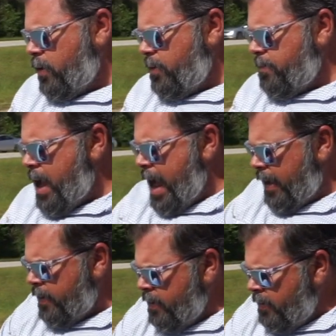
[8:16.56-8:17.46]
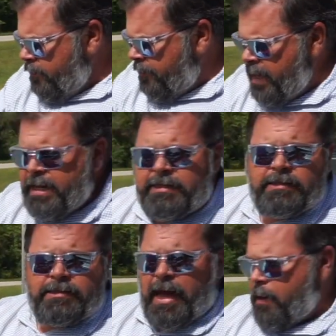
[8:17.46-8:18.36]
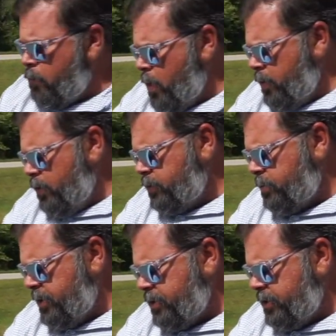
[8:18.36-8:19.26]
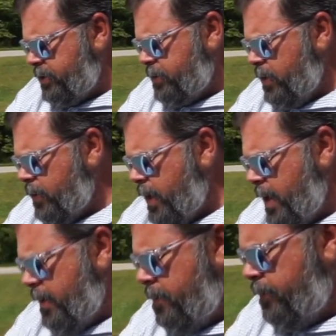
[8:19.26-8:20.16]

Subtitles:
the back. Phoenix has got roto switches, okay?